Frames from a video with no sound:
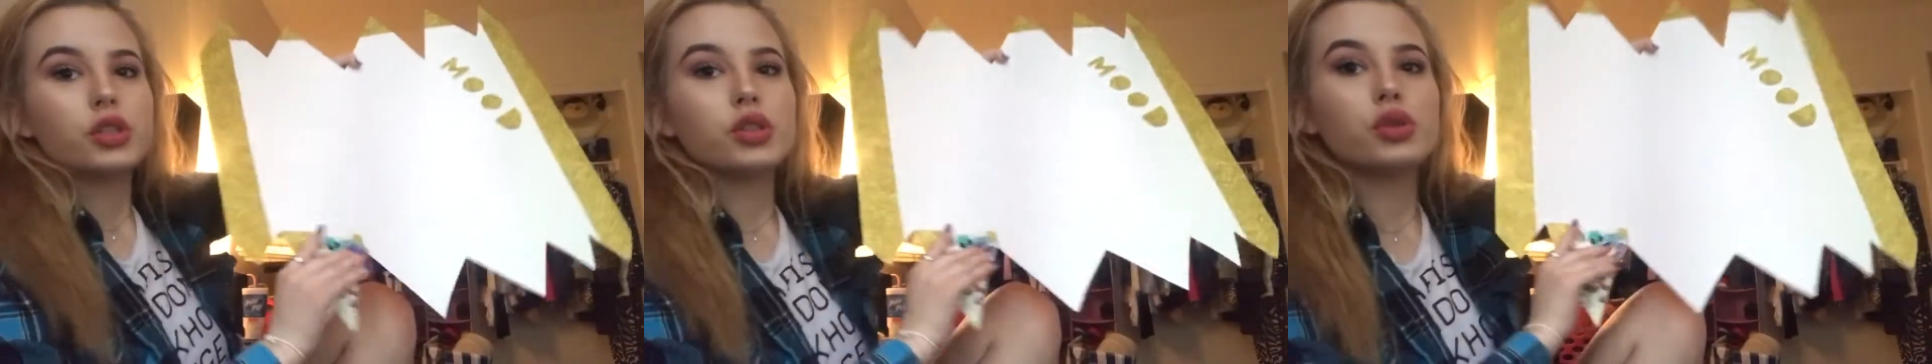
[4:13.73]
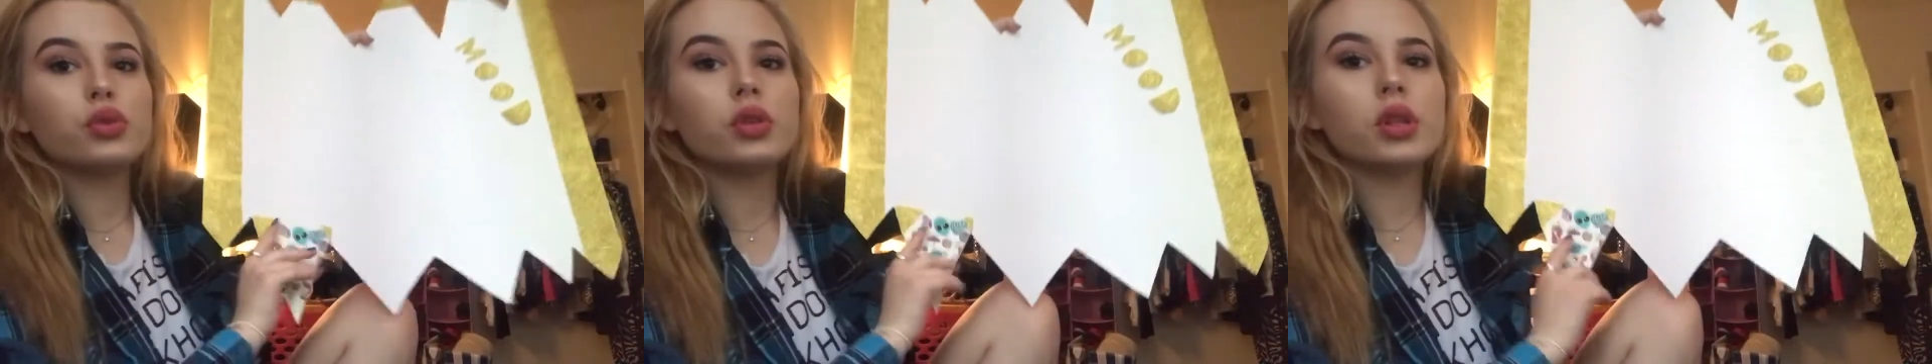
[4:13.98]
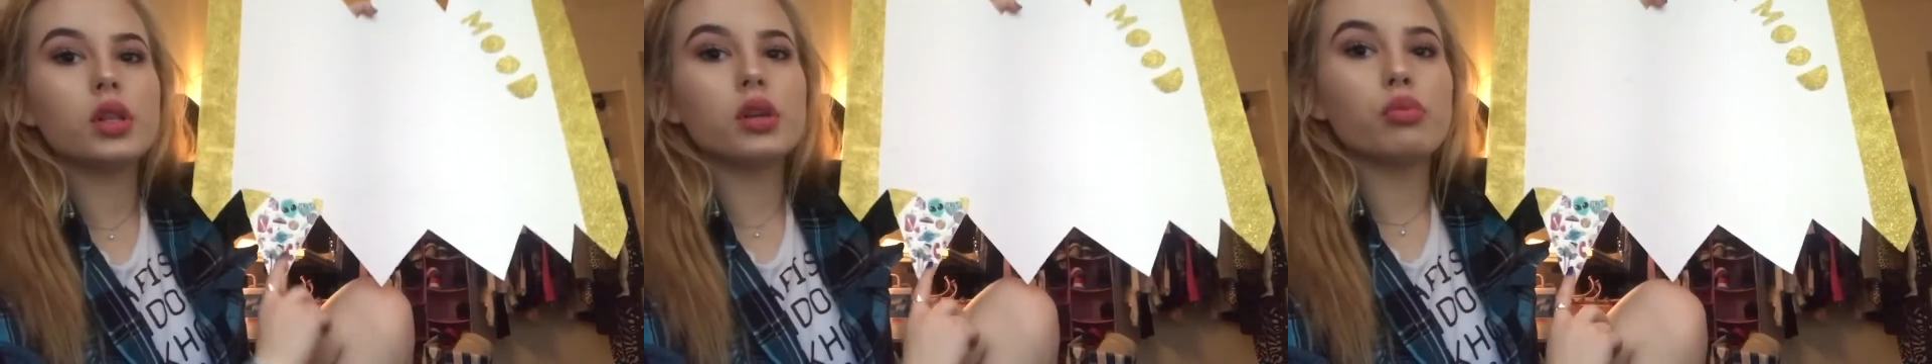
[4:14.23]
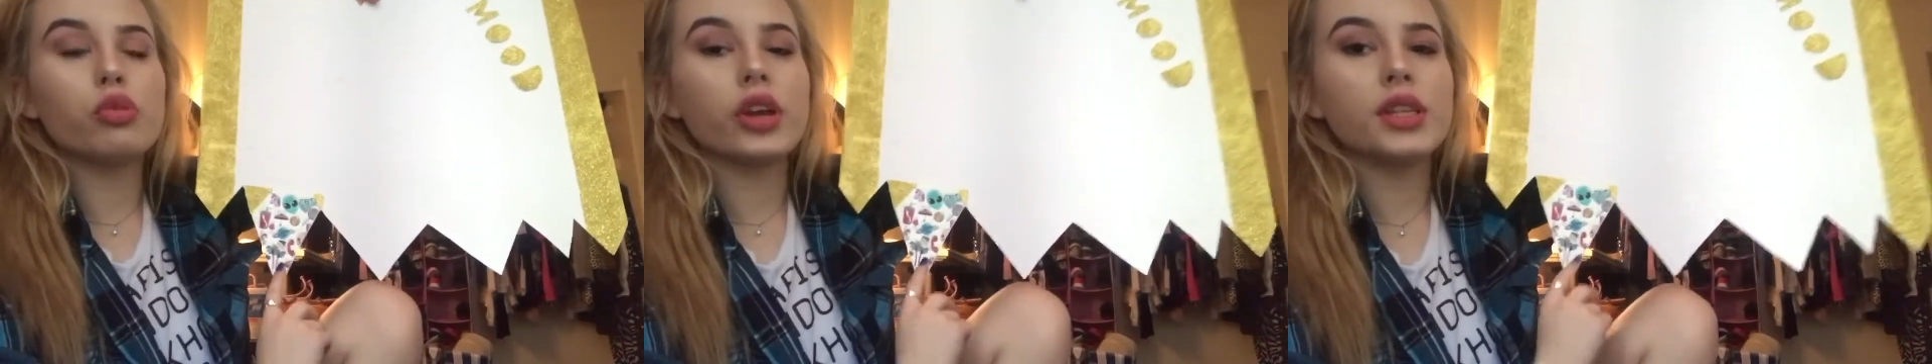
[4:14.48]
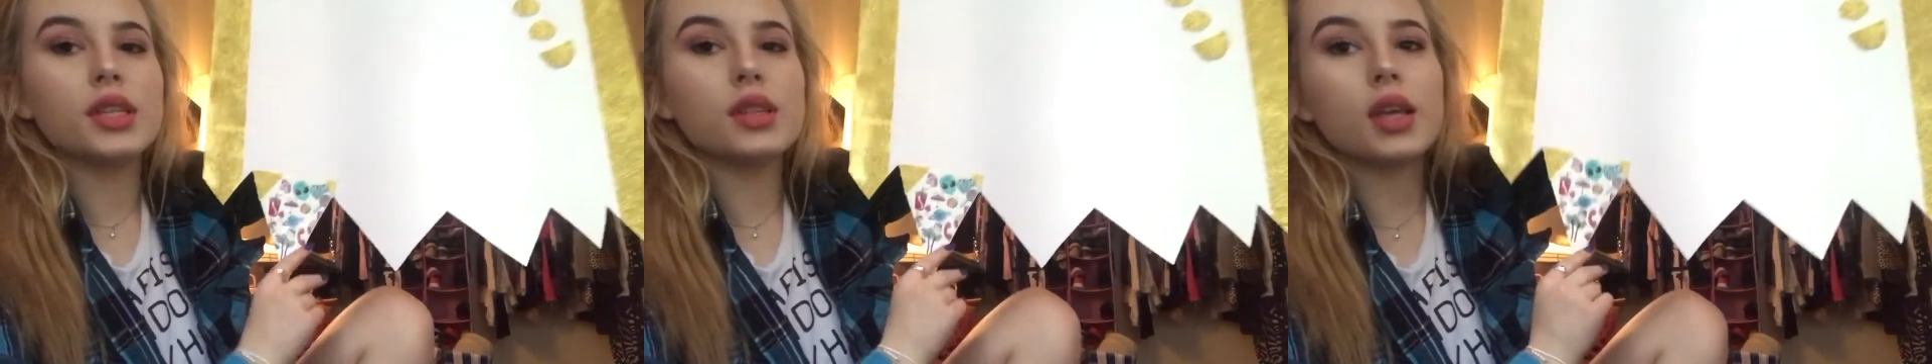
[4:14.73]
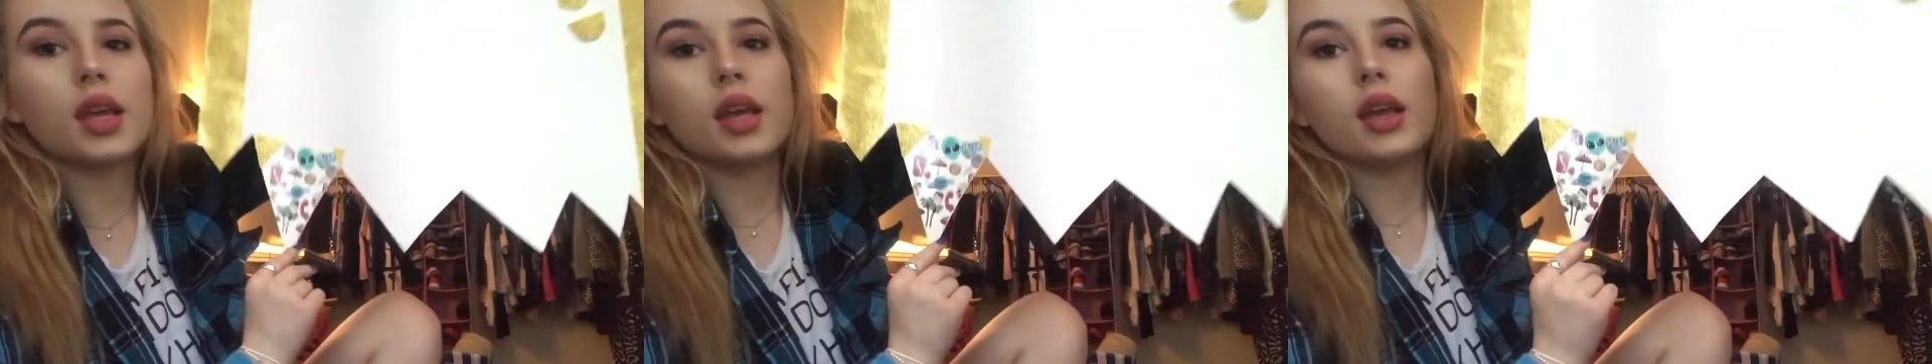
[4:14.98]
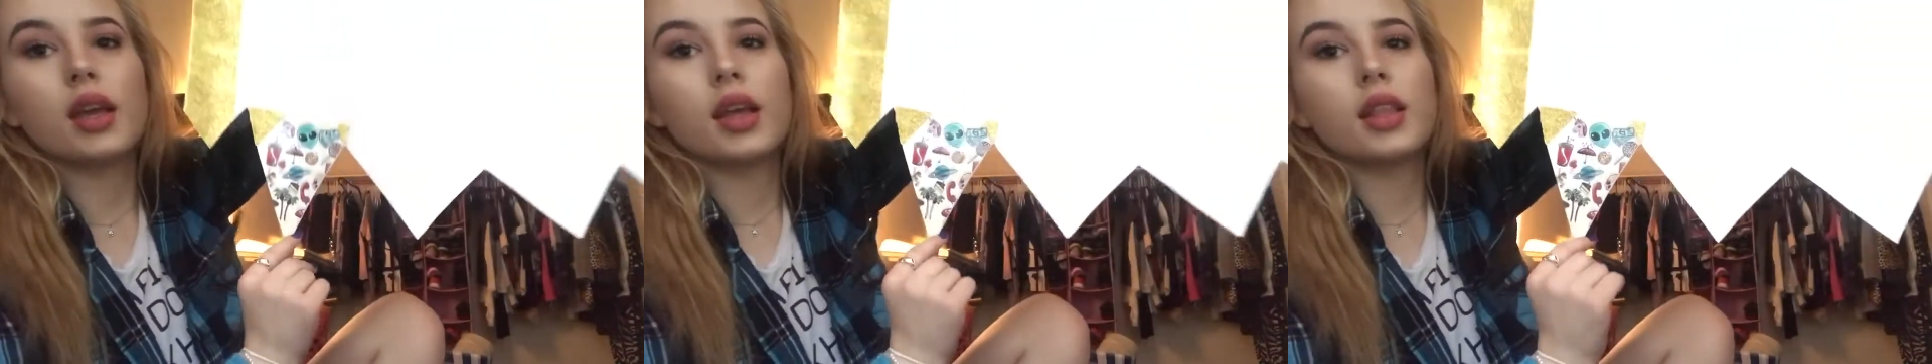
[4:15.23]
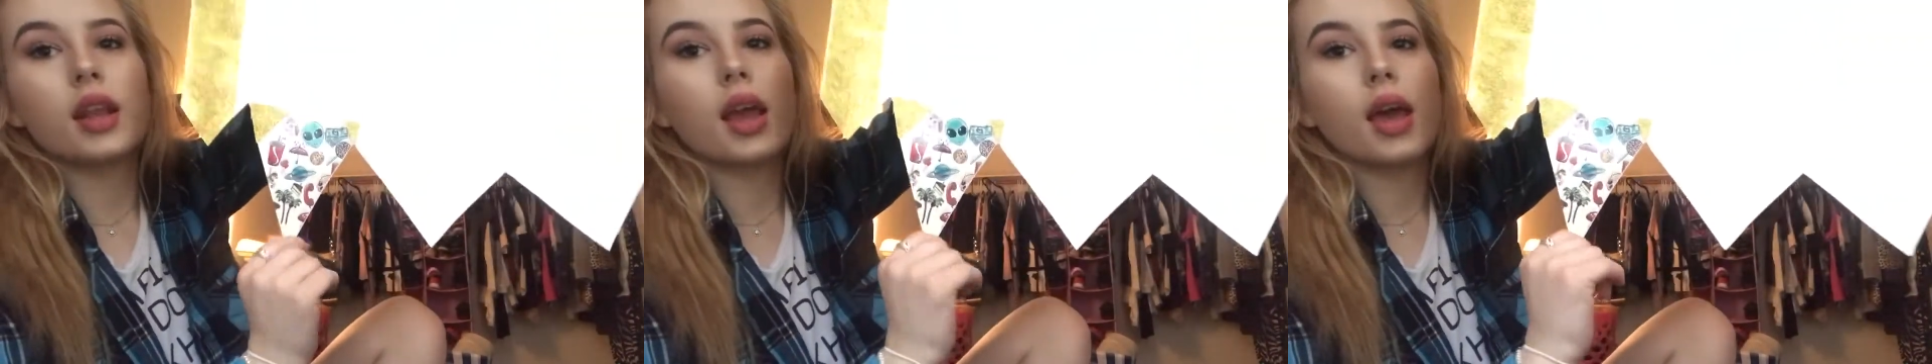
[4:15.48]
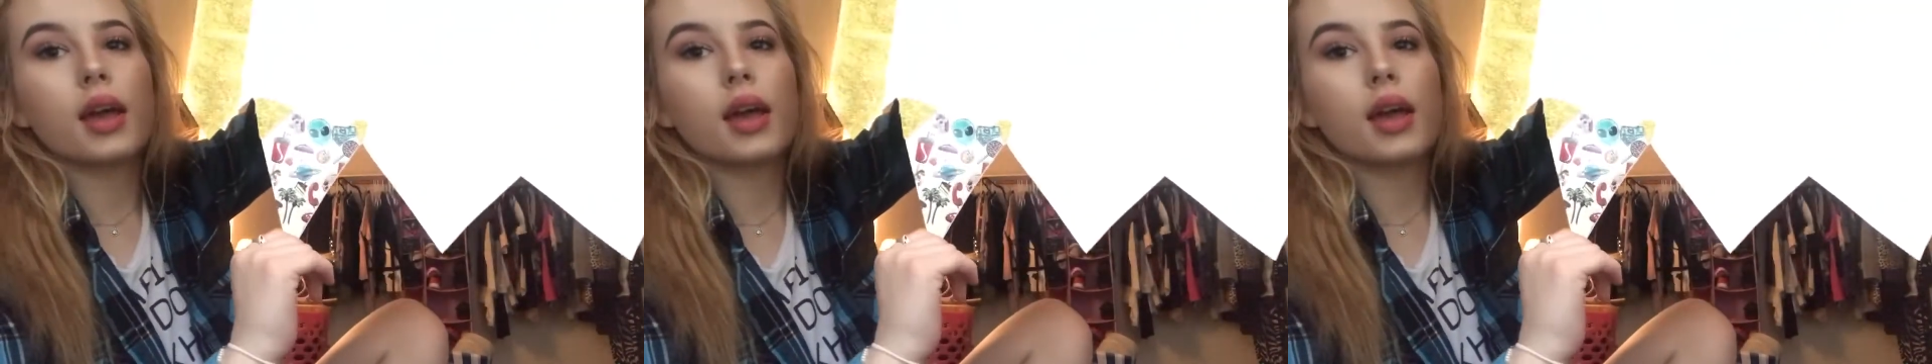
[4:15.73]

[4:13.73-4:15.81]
to the little pointy thing, and then I